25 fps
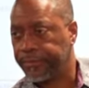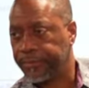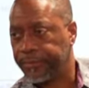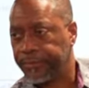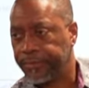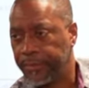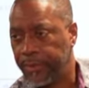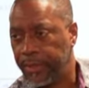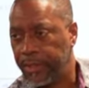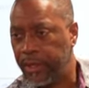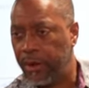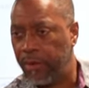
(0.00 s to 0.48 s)

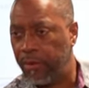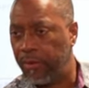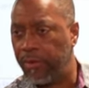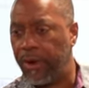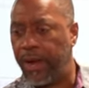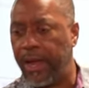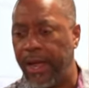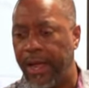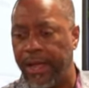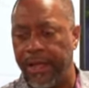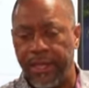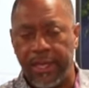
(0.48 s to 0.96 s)
You're a
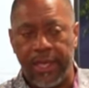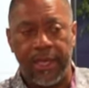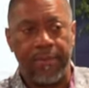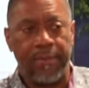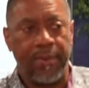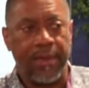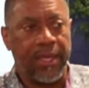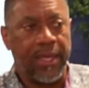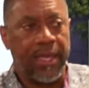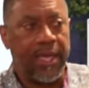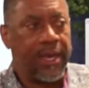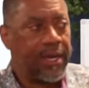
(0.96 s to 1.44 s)
runt. You ain't been
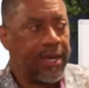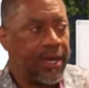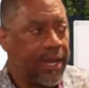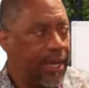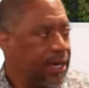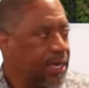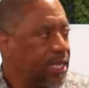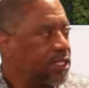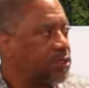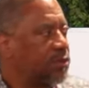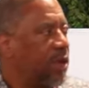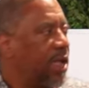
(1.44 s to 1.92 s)
getting nothing.
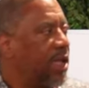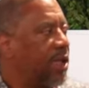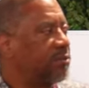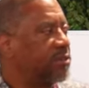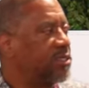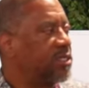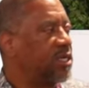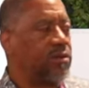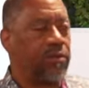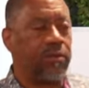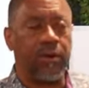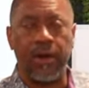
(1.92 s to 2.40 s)
That's what happened to
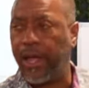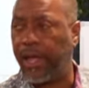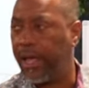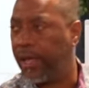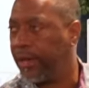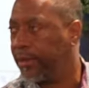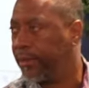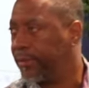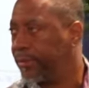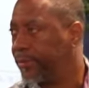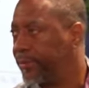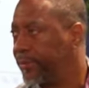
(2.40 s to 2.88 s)
the runt.
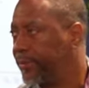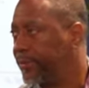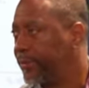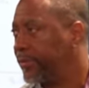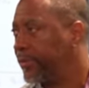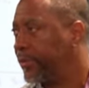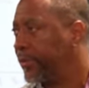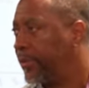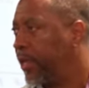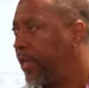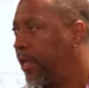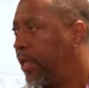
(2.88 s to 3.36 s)

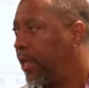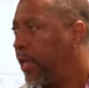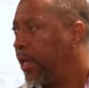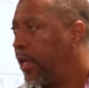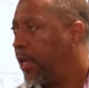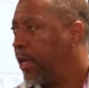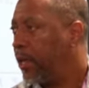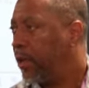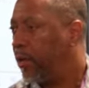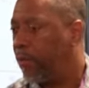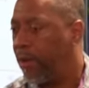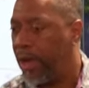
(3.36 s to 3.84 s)

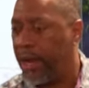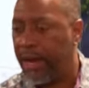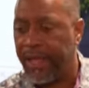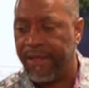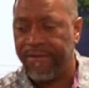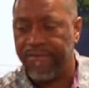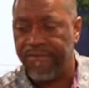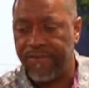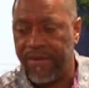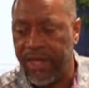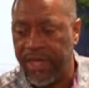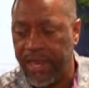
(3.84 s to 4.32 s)
The runt ain't
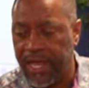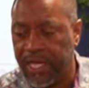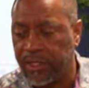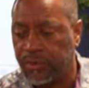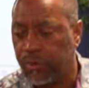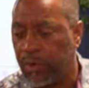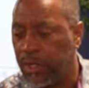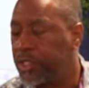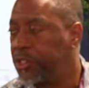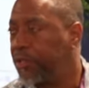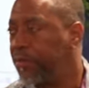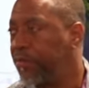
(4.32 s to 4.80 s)
feed. It's
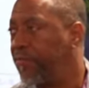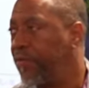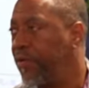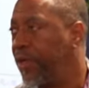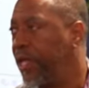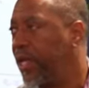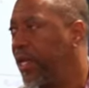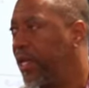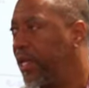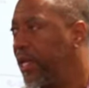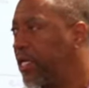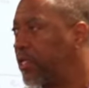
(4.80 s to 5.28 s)
what you
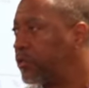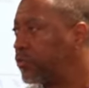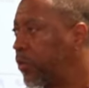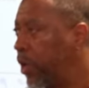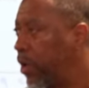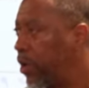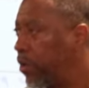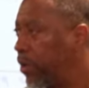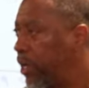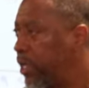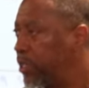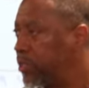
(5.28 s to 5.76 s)
feed. That's what's
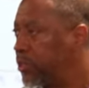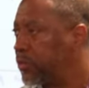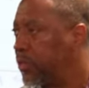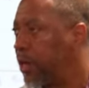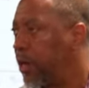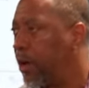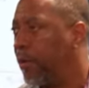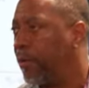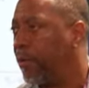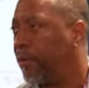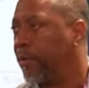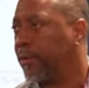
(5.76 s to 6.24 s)
gonna get
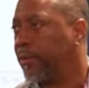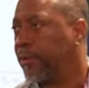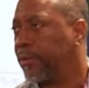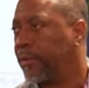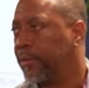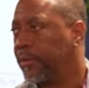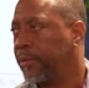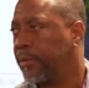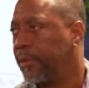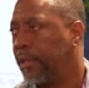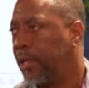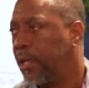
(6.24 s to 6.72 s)
strong.
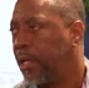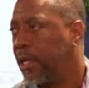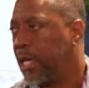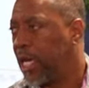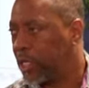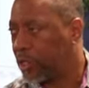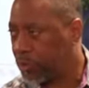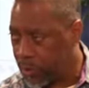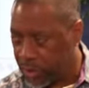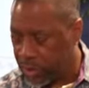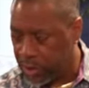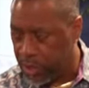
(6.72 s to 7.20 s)
That's
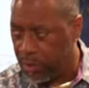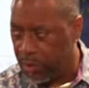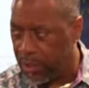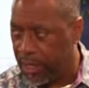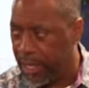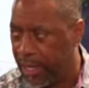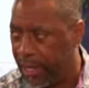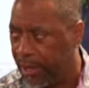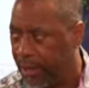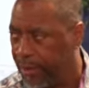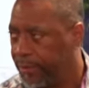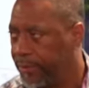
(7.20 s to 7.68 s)
what's gonna
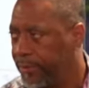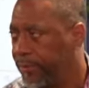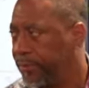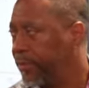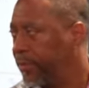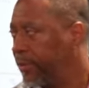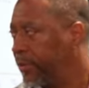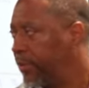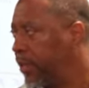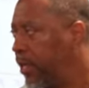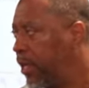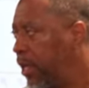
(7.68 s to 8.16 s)
live.
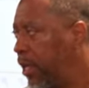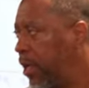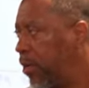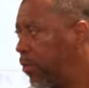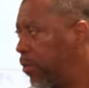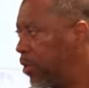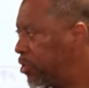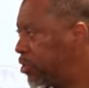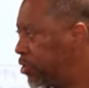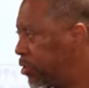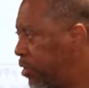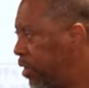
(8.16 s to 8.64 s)

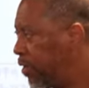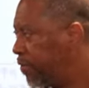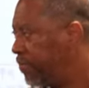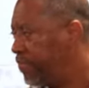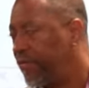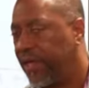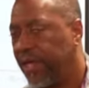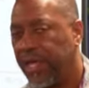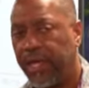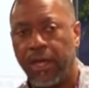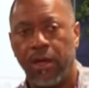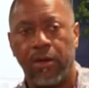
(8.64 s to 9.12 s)
What you don't
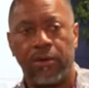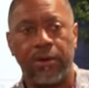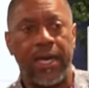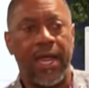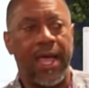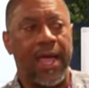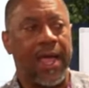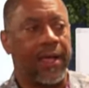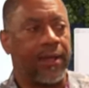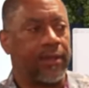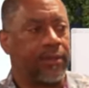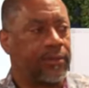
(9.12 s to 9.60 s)
feed gonna
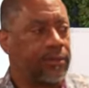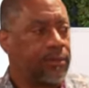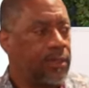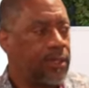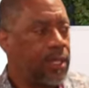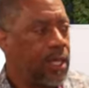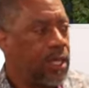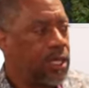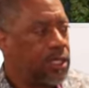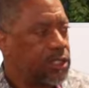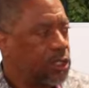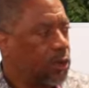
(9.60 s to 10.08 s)
die.
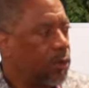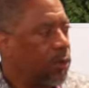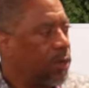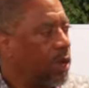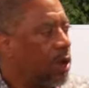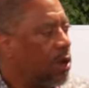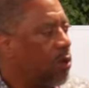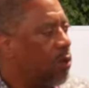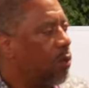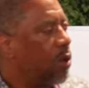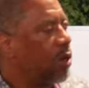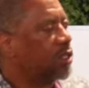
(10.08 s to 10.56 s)
So we're
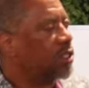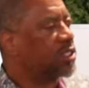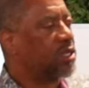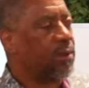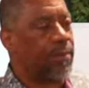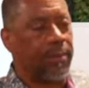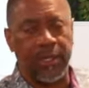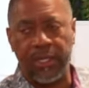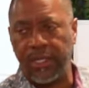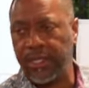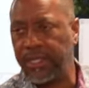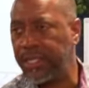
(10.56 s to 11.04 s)
gonna work something
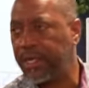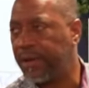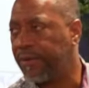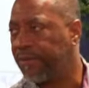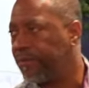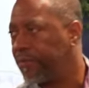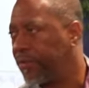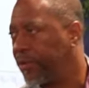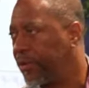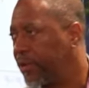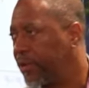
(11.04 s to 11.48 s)
a little different.